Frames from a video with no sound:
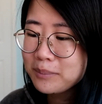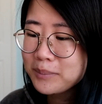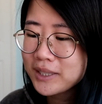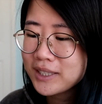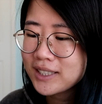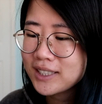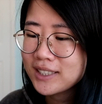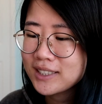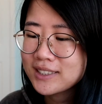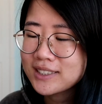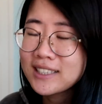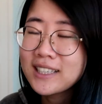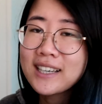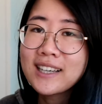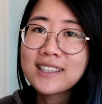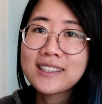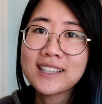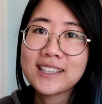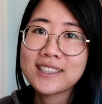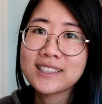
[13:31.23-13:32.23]
because
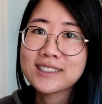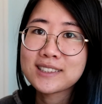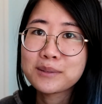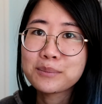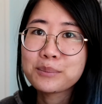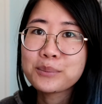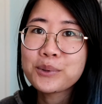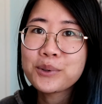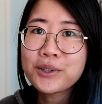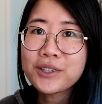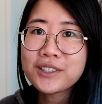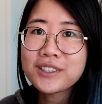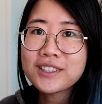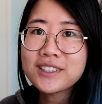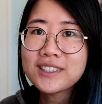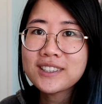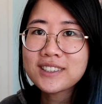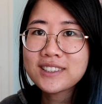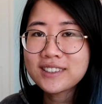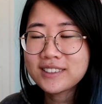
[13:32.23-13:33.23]
that is
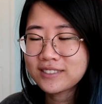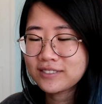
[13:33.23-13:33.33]
important.